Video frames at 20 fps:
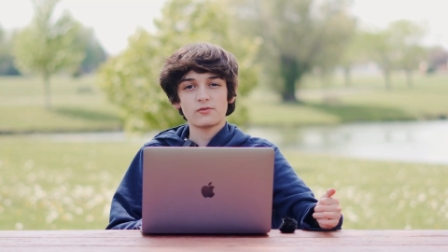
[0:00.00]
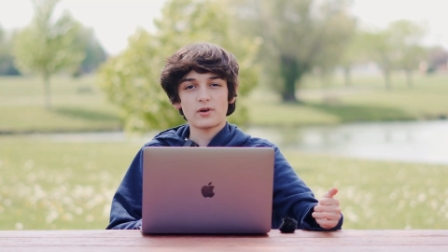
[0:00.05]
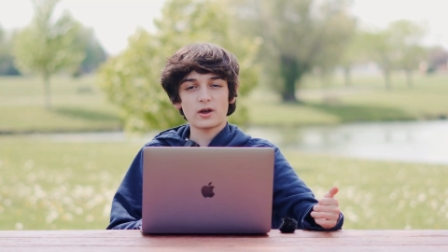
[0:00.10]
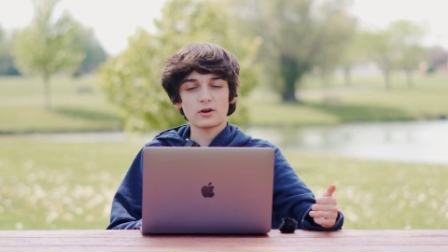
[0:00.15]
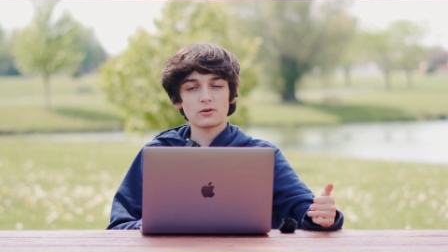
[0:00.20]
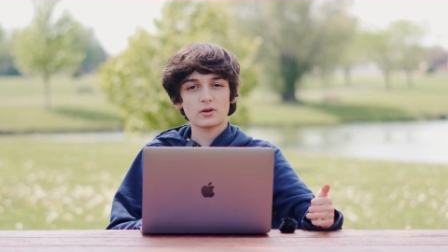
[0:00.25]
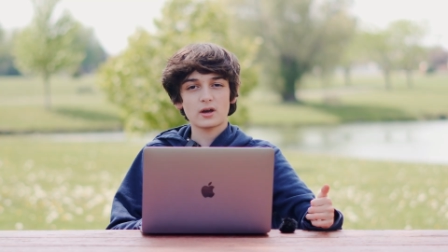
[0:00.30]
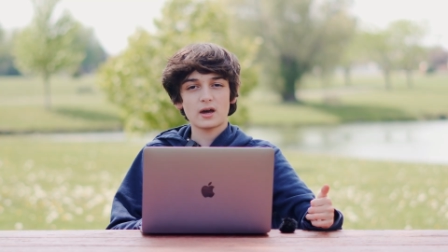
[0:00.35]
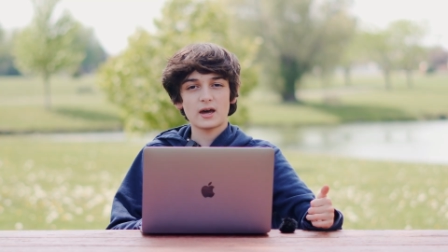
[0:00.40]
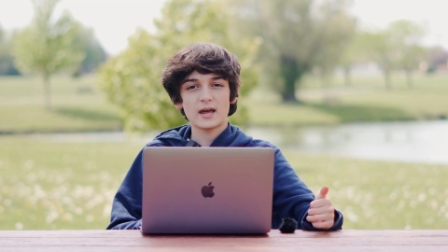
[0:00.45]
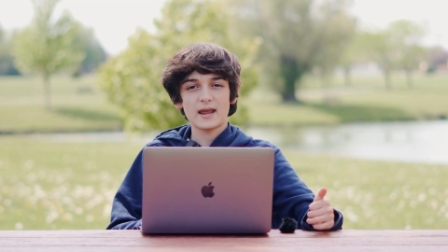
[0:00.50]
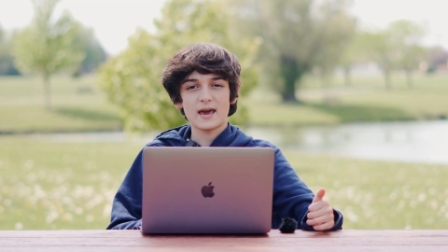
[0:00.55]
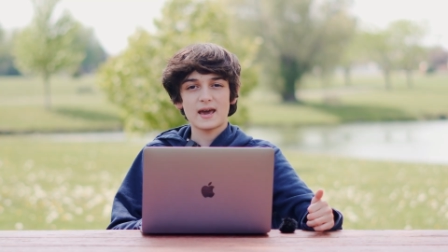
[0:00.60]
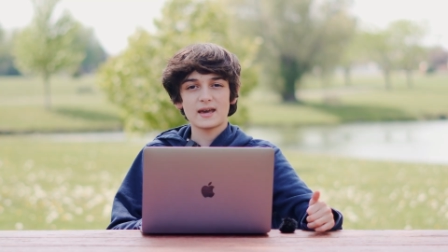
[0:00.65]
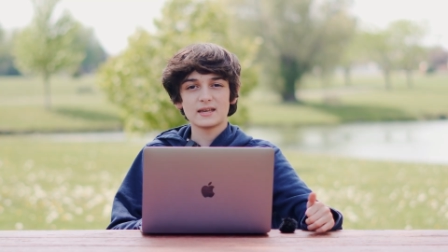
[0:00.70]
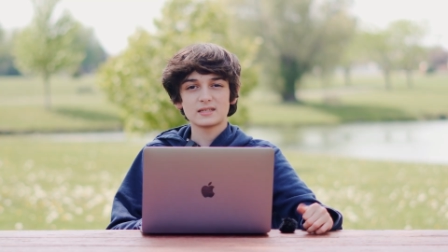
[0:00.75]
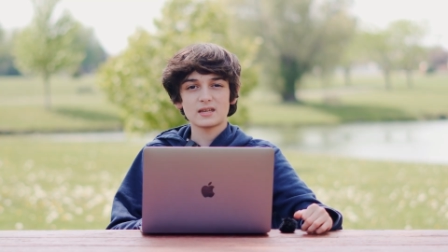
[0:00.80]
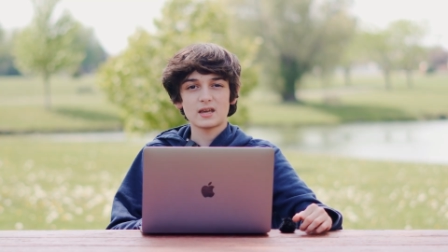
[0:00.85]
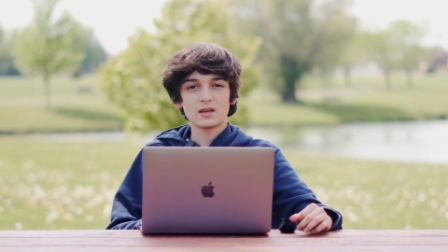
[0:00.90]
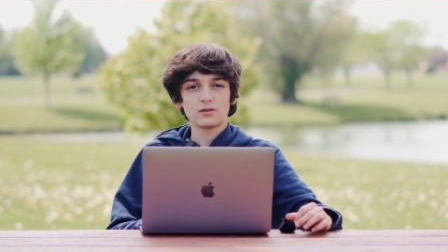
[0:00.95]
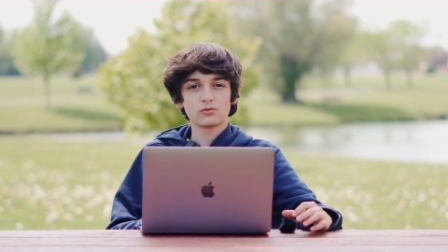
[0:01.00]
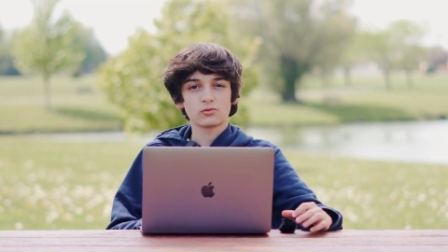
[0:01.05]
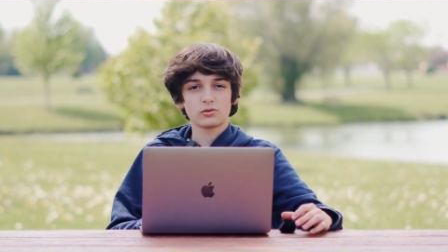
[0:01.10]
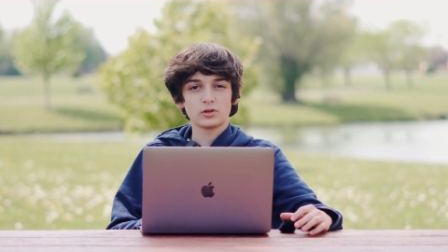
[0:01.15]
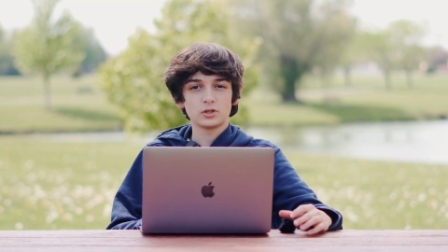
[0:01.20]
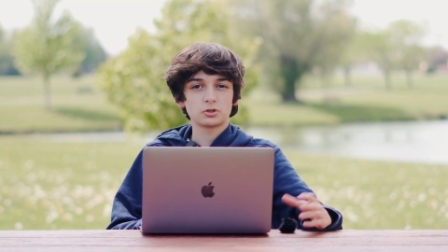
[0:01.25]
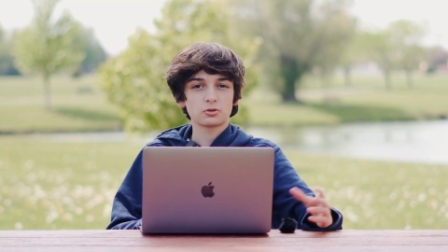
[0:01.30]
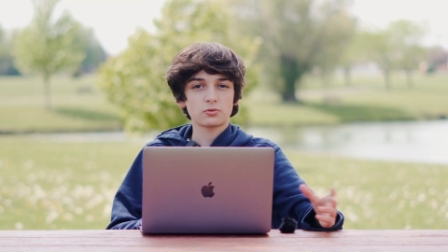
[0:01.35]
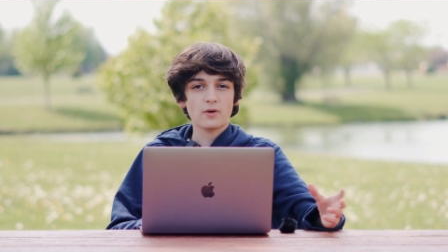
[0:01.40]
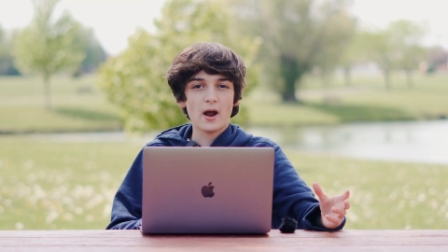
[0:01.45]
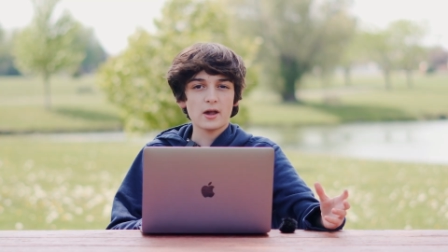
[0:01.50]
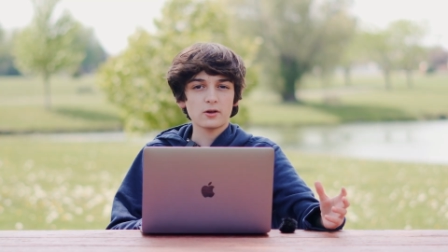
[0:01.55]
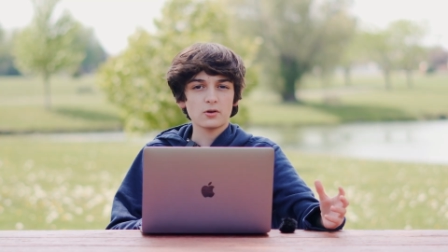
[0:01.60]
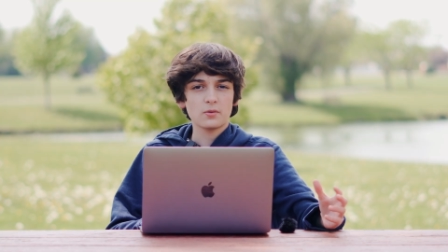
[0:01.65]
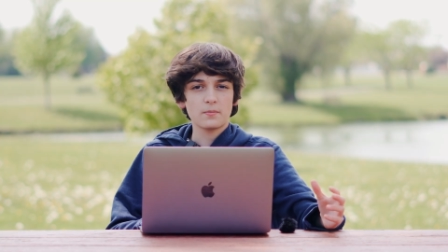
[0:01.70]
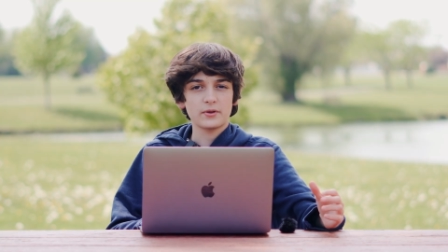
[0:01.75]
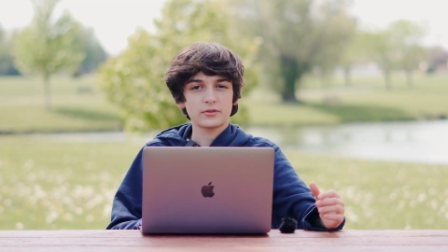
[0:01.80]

Final Cut CapCut has a free trial,